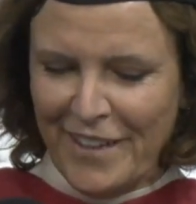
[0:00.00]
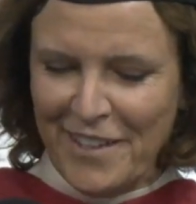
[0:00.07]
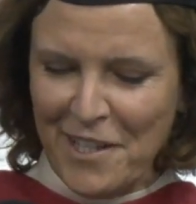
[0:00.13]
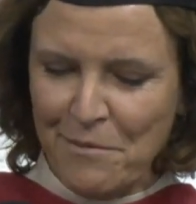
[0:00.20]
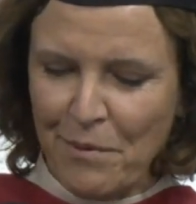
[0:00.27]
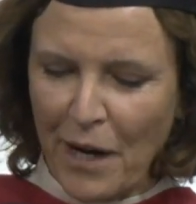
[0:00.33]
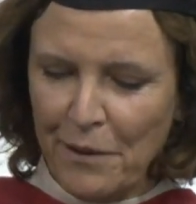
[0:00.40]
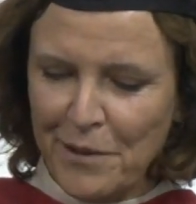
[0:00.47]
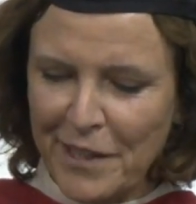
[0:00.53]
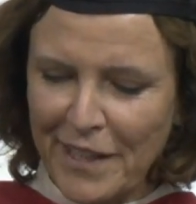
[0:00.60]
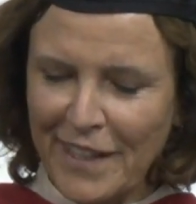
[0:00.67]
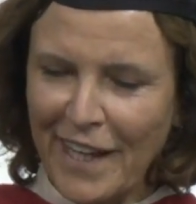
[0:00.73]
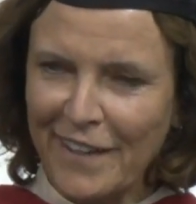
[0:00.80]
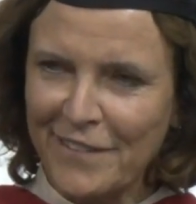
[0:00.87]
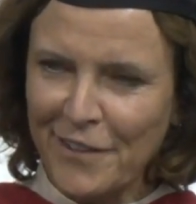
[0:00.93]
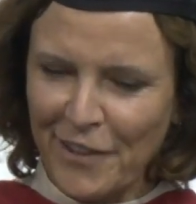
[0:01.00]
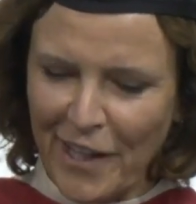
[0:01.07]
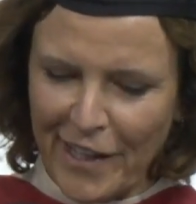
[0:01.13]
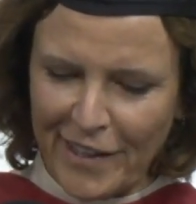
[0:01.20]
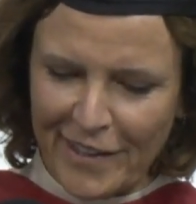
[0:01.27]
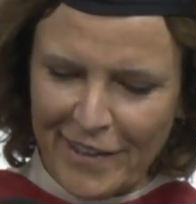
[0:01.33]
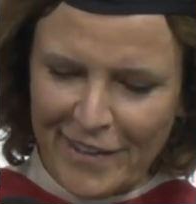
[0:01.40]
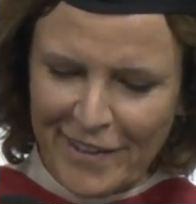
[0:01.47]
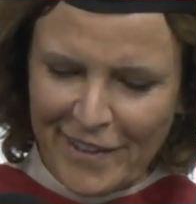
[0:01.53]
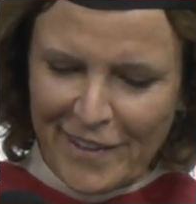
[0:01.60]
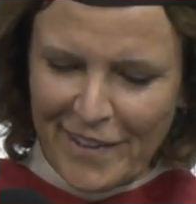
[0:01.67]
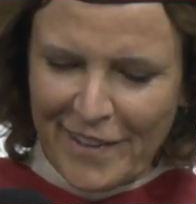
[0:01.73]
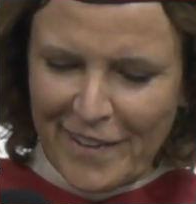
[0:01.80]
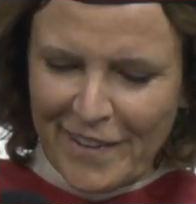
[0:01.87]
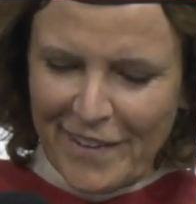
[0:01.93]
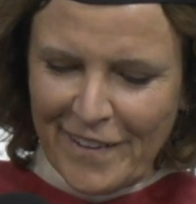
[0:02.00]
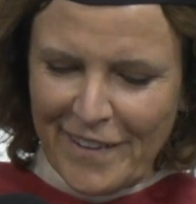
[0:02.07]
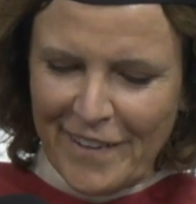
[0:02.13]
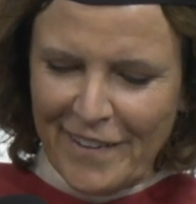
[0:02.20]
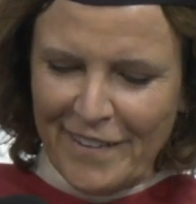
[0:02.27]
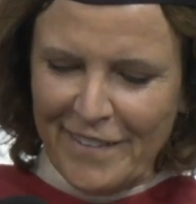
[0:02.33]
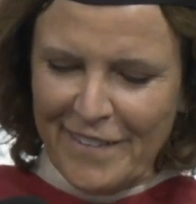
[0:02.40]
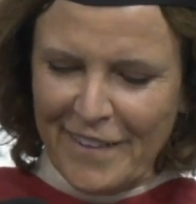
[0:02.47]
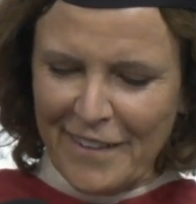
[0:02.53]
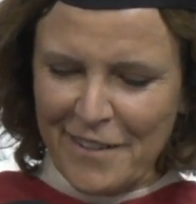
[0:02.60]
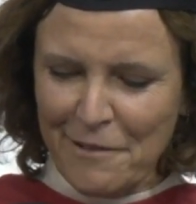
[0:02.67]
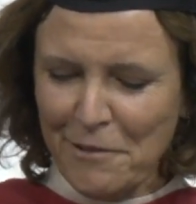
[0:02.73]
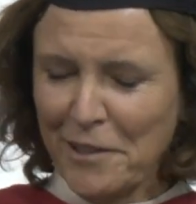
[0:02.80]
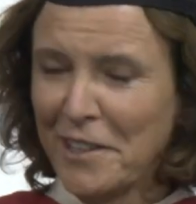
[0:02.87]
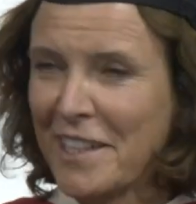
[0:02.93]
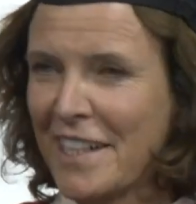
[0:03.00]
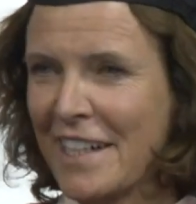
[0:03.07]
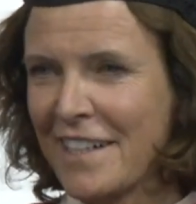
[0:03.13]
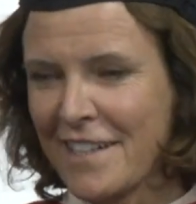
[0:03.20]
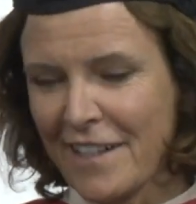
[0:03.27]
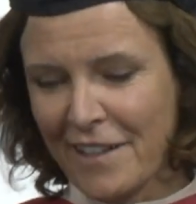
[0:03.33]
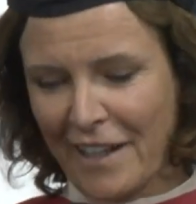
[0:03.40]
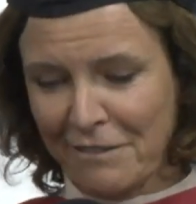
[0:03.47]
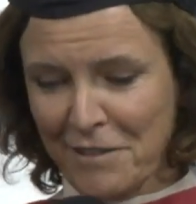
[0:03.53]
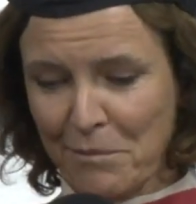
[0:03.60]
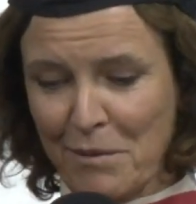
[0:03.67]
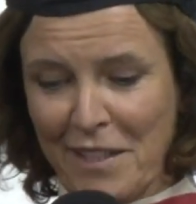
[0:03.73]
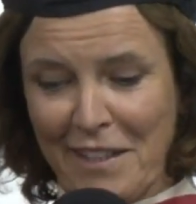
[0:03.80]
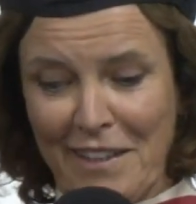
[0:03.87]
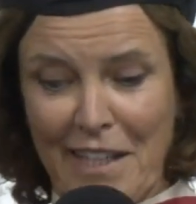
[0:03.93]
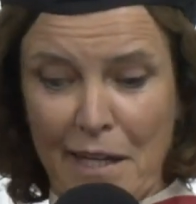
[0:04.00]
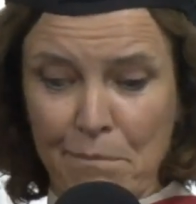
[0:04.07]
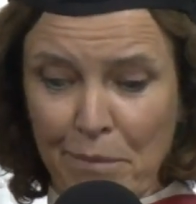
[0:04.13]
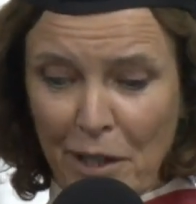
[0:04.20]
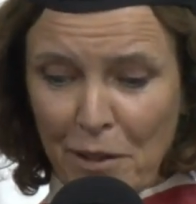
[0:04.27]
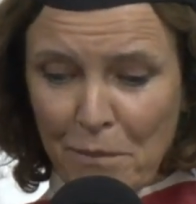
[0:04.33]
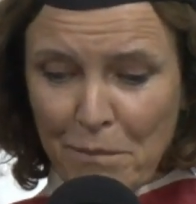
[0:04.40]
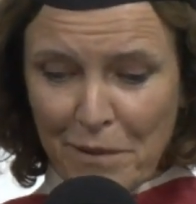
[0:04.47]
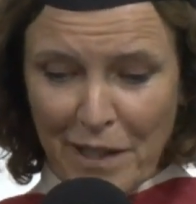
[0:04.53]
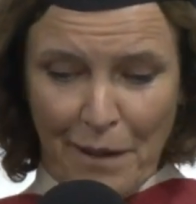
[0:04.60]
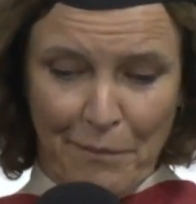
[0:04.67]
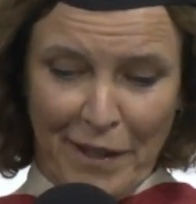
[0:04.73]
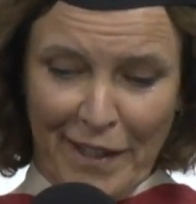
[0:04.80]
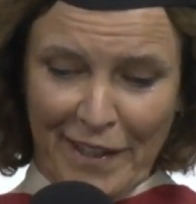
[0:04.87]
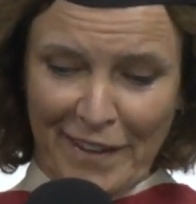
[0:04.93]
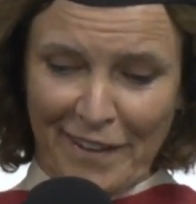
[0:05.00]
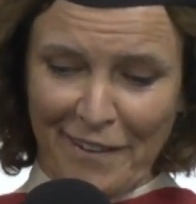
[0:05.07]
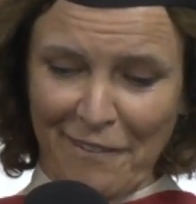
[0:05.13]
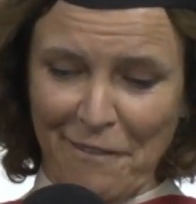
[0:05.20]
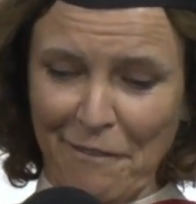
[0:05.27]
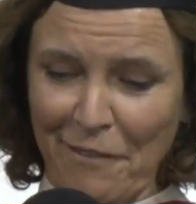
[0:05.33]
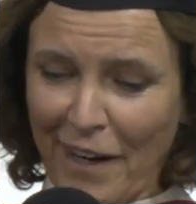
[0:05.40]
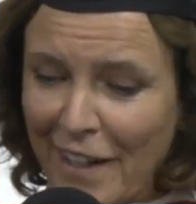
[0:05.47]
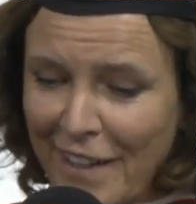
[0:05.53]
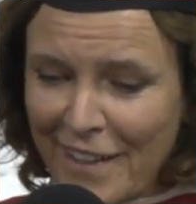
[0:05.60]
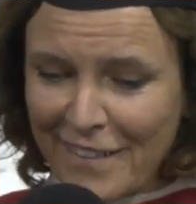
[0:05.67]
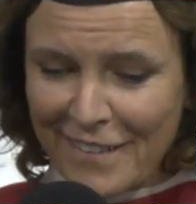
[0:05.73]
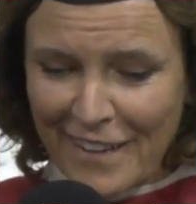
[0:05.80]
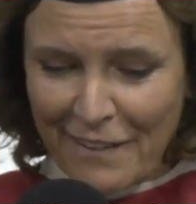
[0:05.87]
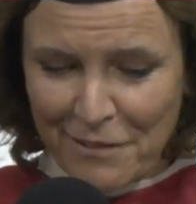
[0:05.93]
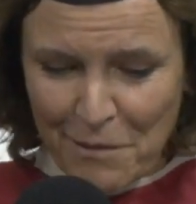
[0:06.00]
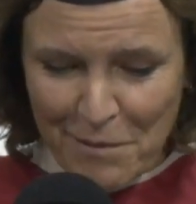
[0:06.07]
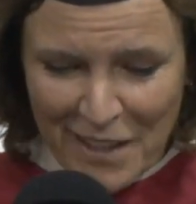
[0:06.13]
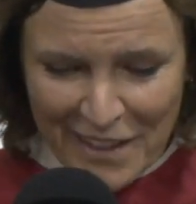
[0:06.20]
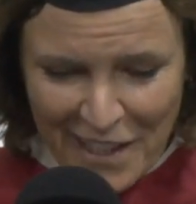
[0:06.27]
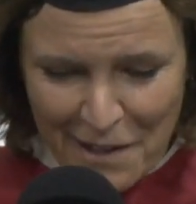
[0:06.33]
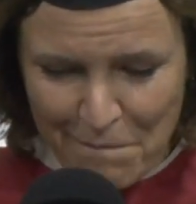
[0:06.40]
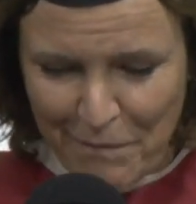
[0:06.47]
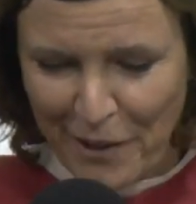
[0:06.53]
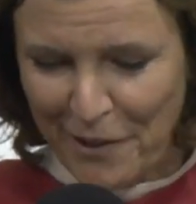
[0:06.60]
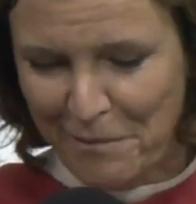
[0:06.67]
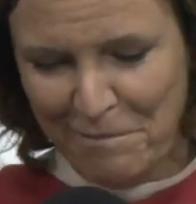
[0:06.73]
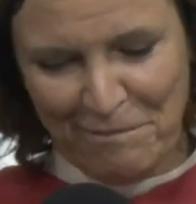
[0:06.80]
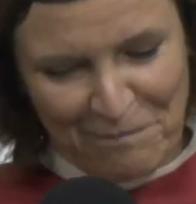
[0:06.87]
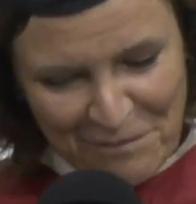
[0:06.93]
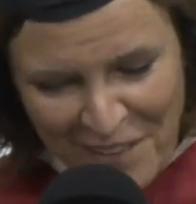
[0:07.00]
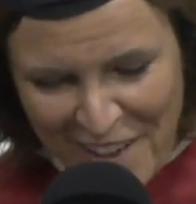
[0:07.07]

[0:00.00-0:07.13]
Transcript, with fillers: You'd probably get an answer like, does it really need to have to be a light bulb? I mean, why does it have to be a light bulb?